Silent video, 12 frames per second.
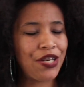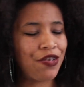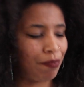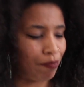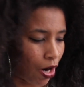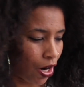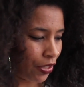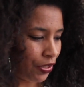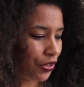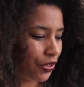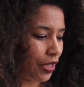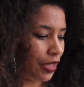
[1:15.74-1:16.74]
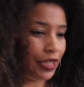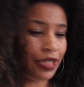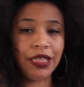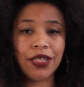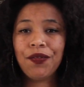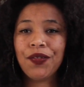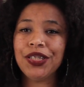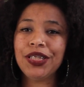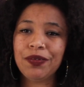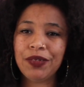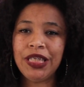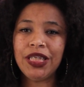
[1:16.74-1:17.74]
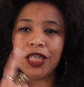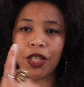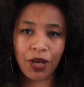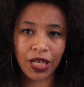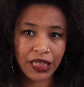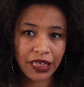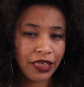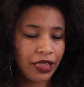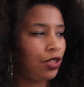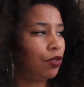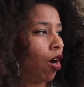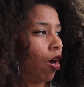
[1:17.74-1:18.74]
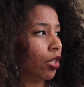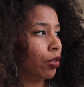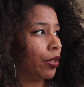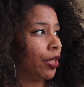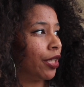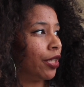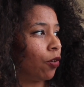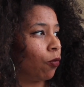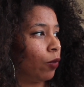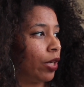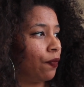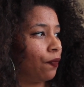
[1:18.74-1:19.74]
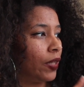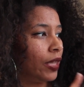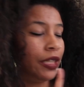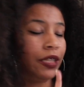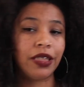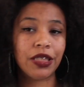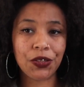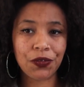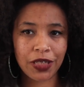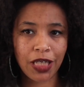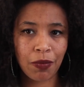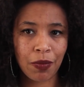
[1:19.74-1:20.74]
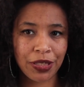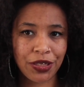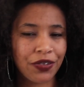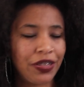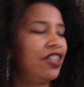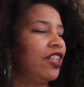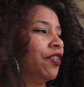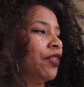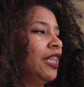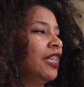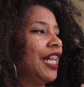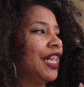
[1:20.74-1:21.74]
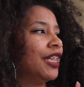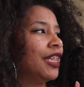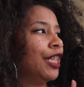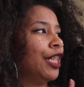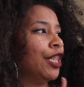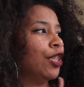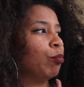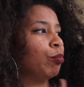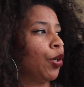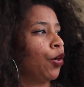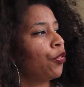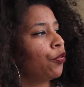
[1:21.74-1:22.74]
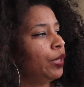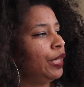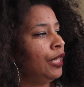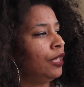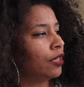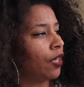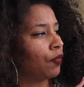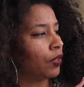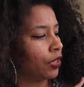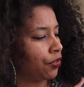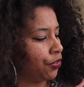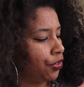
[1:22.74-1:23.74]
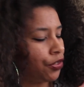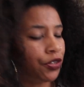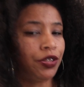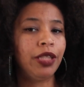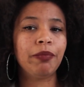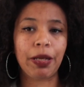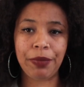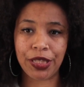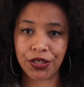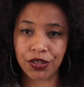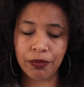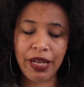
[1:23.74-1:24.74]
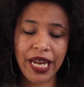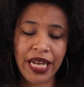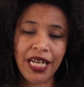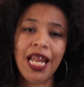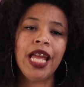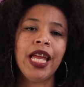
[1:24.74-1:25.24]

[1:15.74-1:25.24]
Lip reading: of March. The first of which is I want to continue onward with the Sister Fidelma mystery series. This is book 3, Suffer Little Children by Peter Tremayne.